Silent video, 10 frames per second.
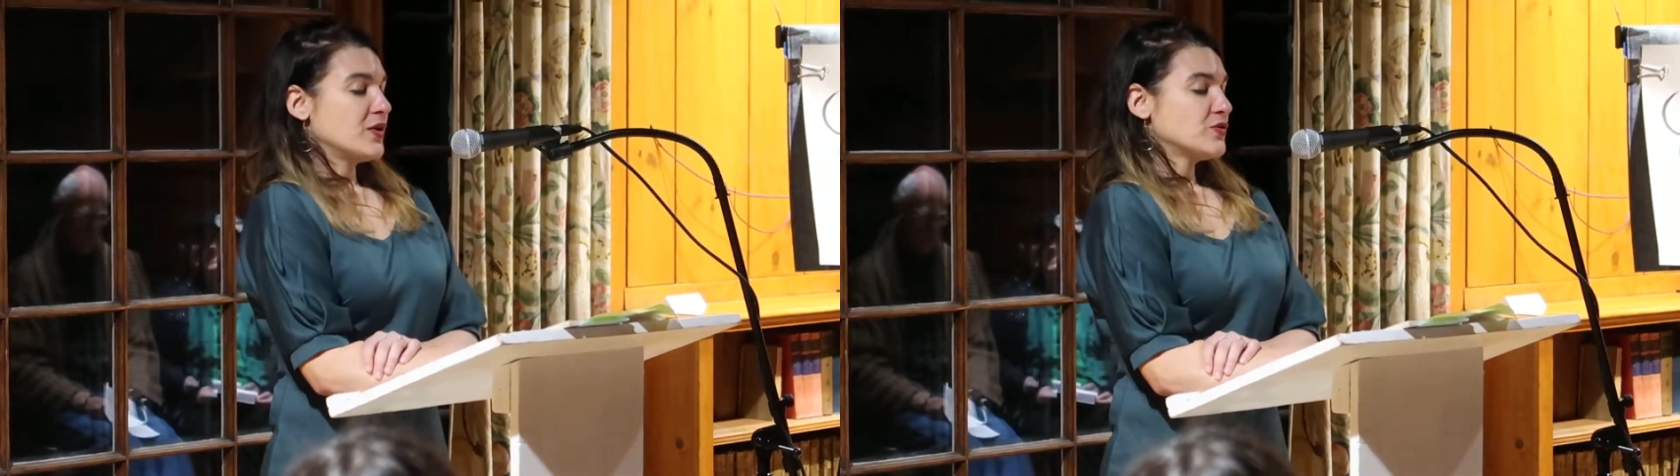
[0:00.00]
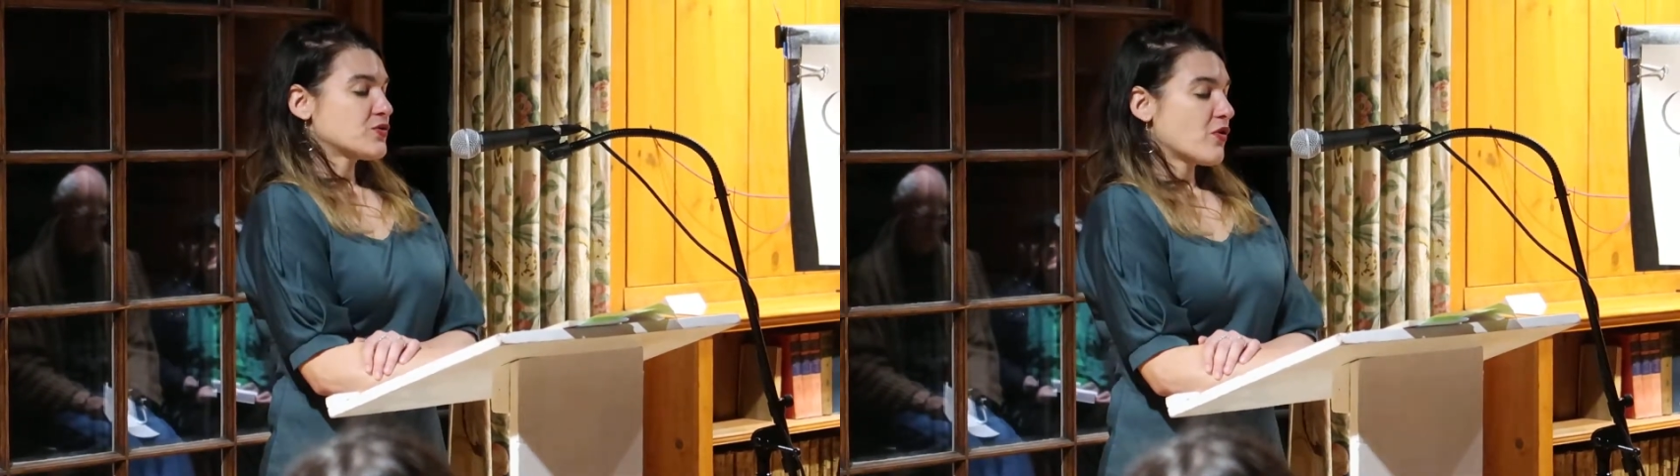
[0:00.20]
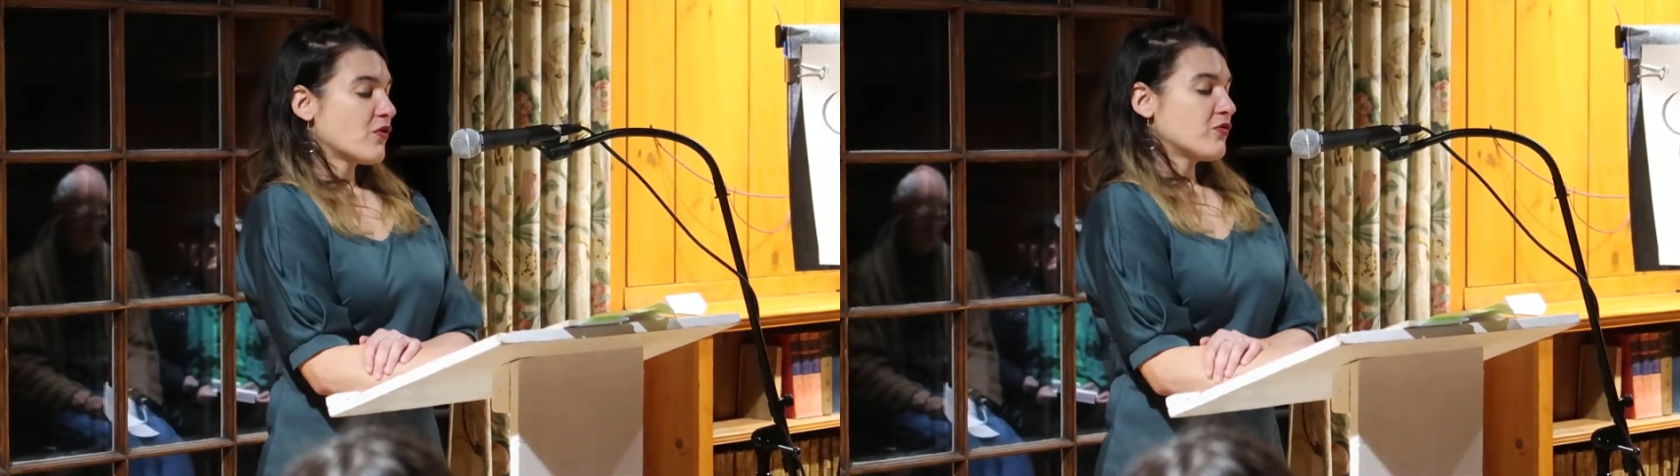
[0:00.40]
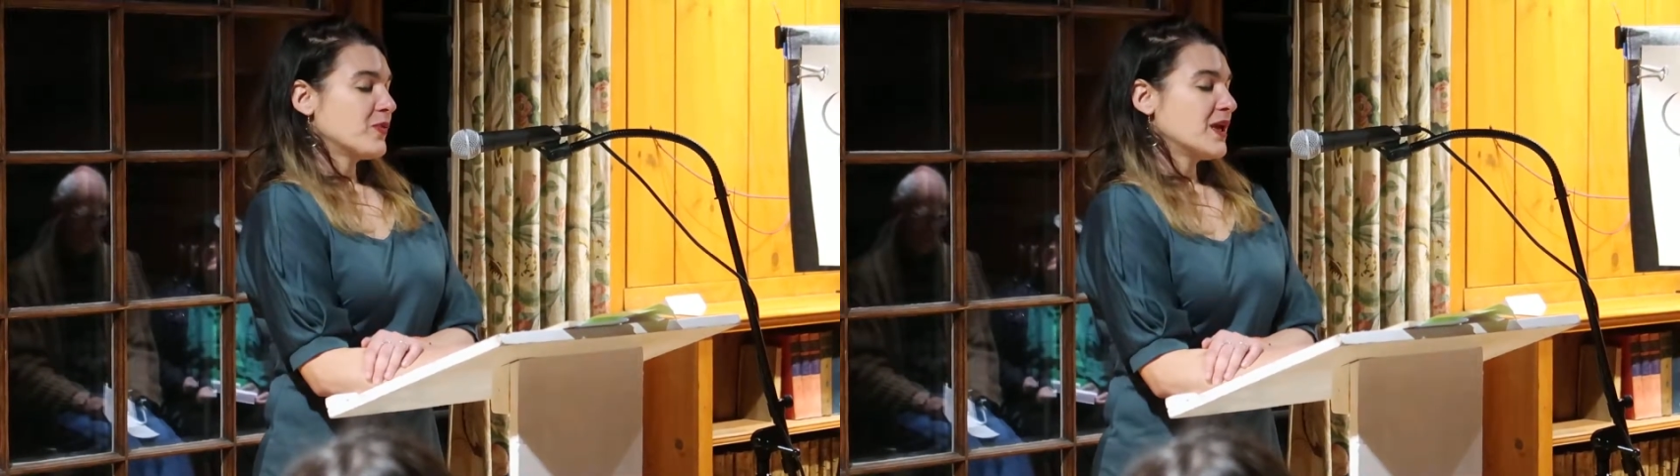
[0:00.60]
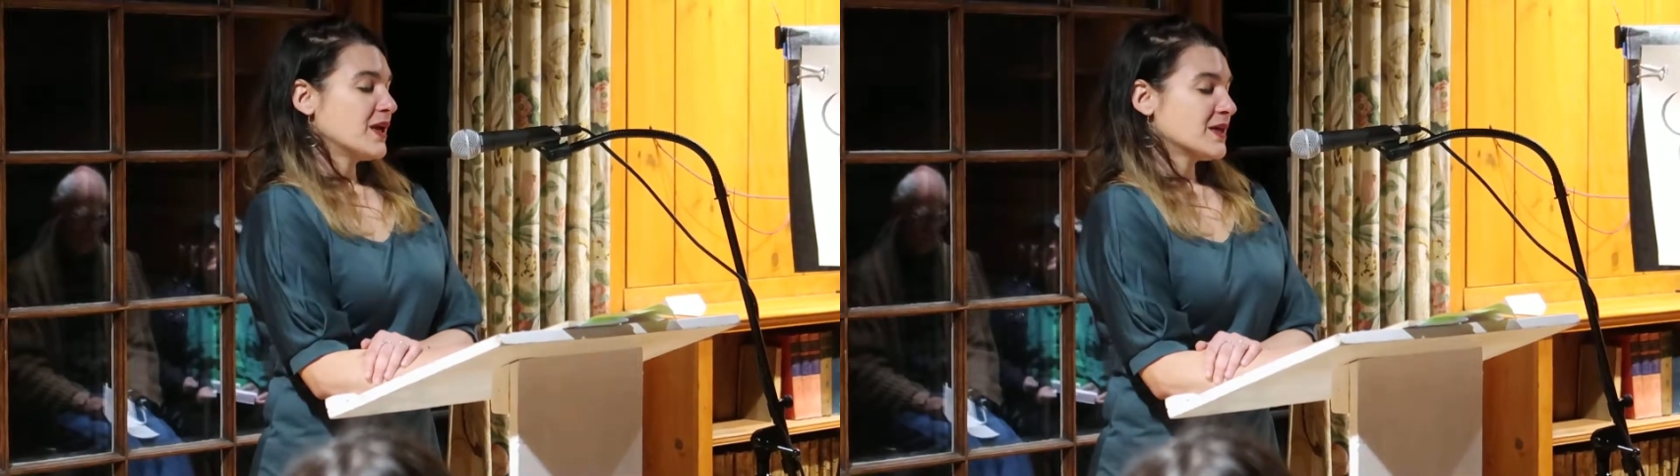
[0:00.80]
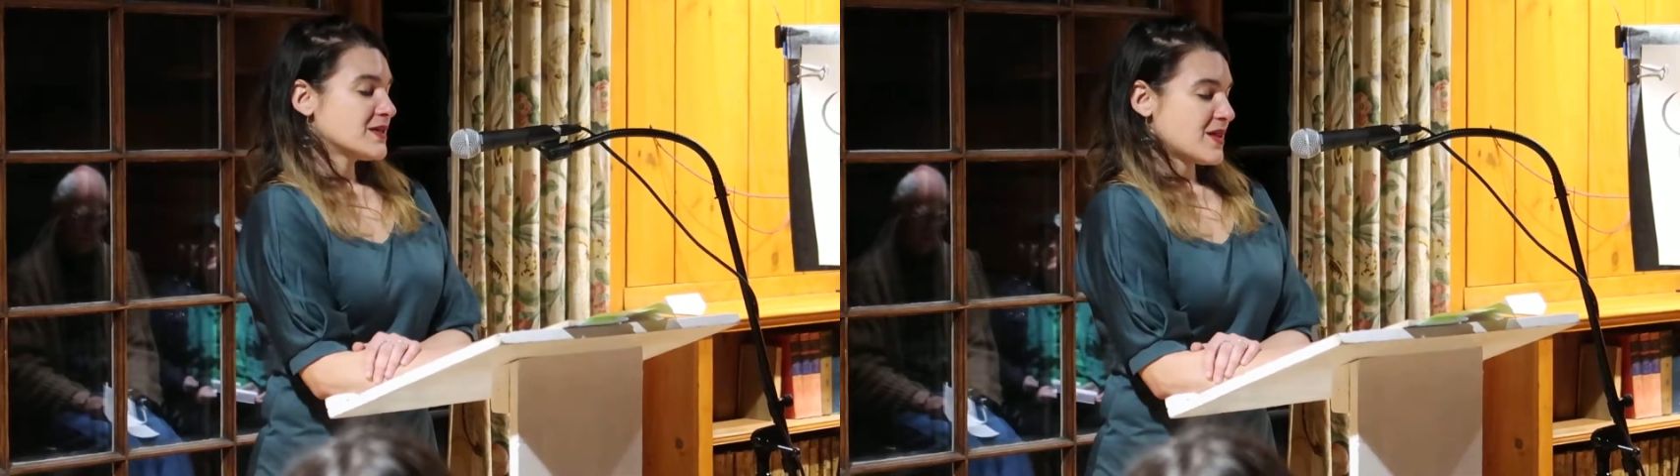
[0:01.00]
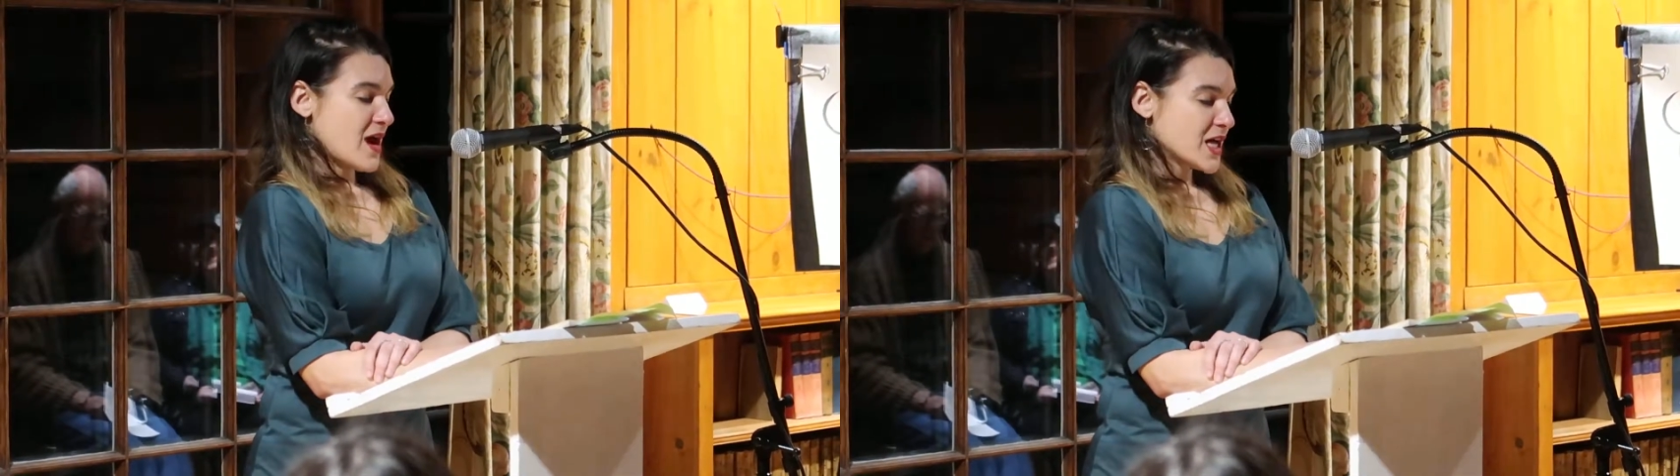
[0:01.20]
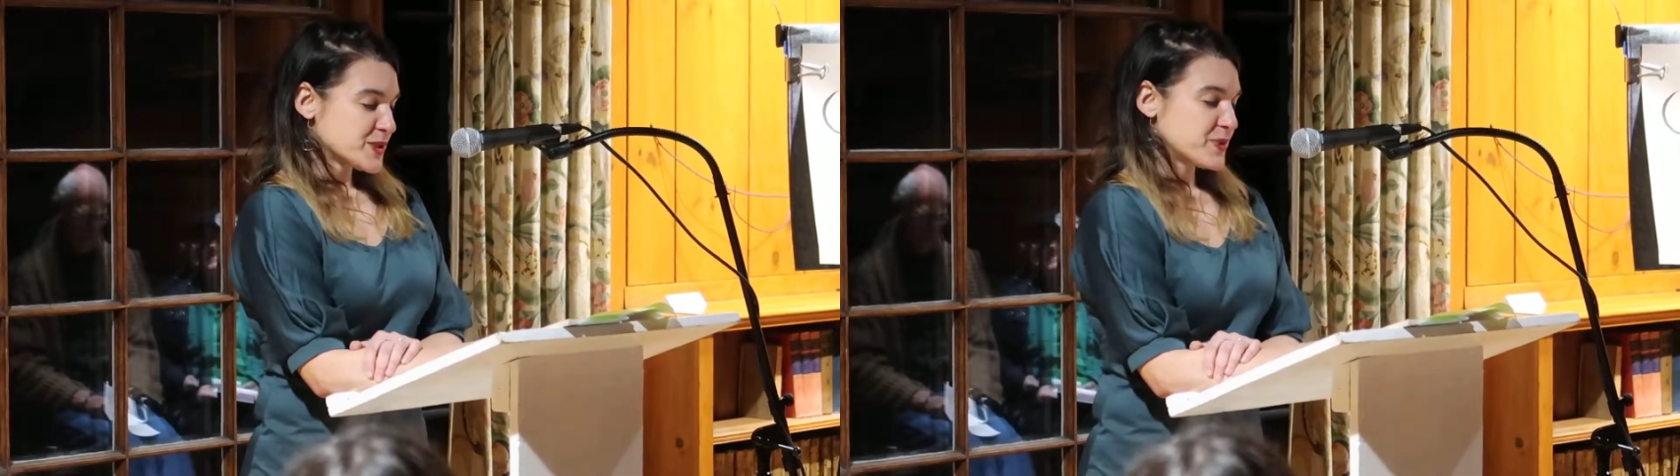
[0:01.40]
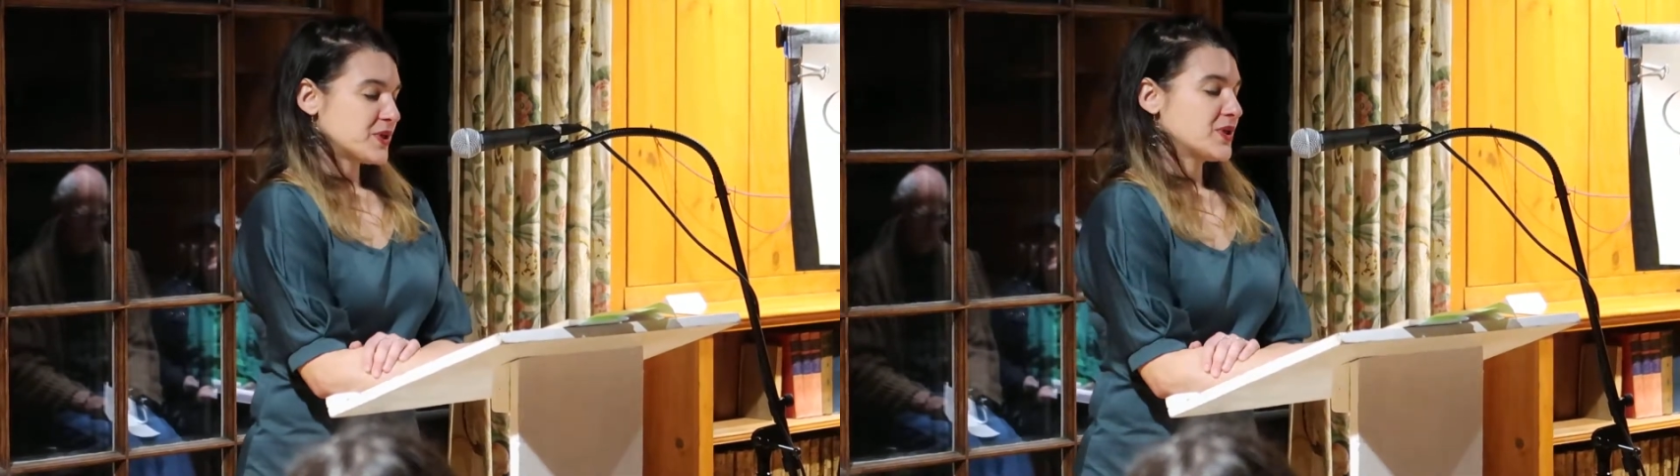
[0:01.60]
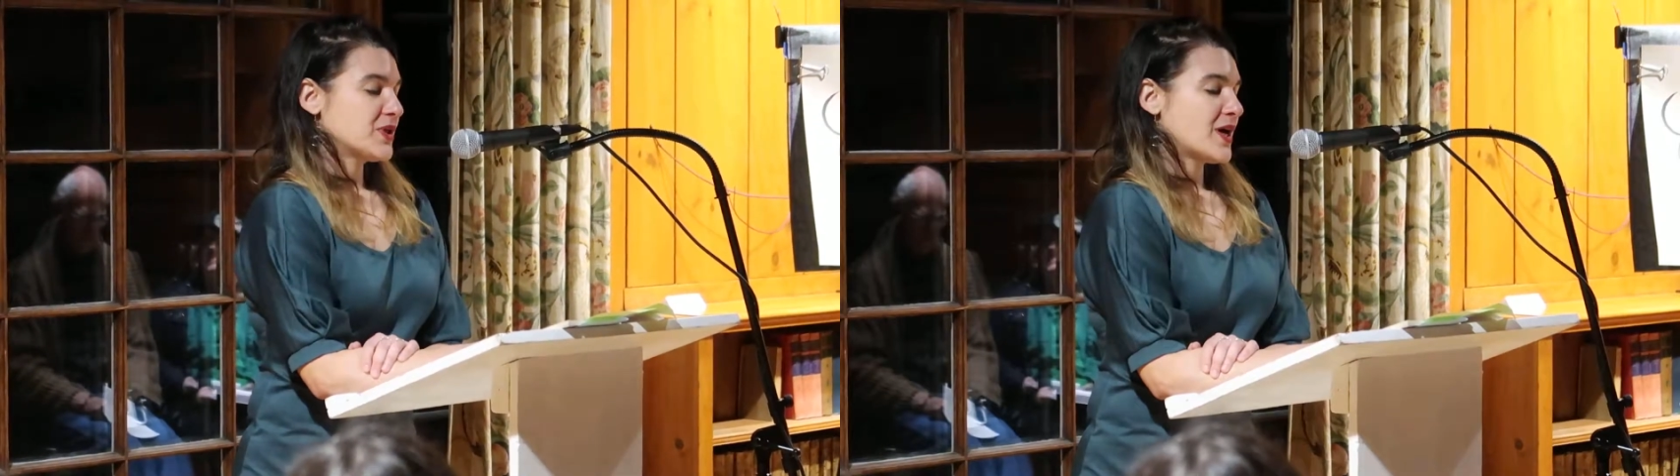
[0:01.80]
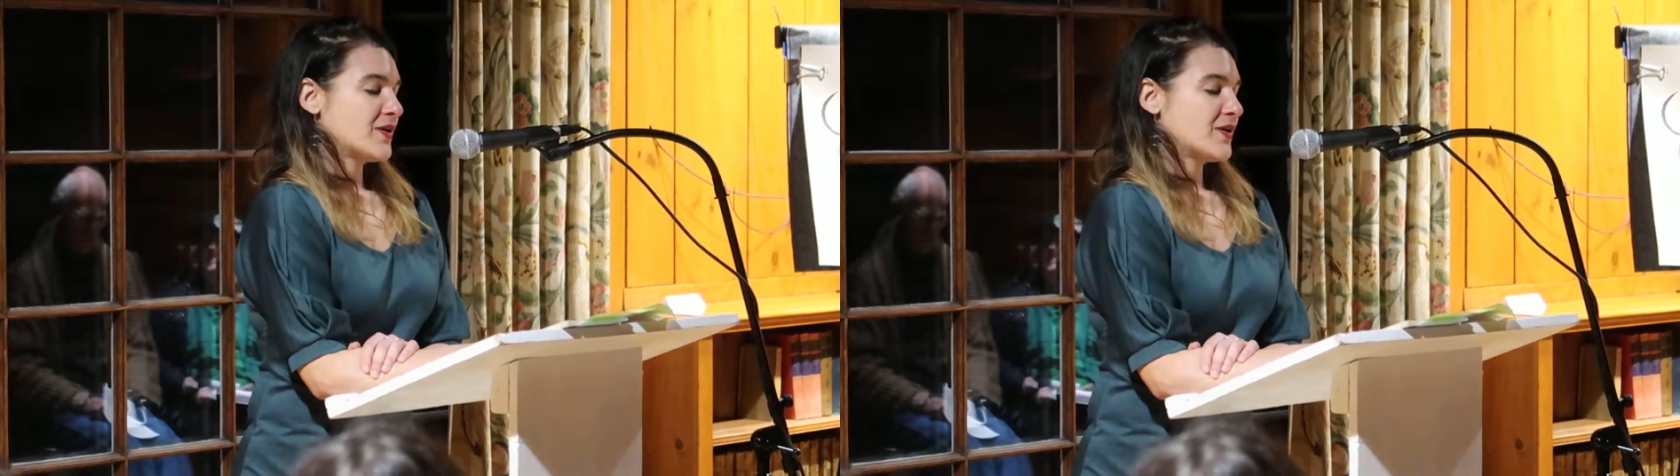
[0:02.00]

you drove me to the hospital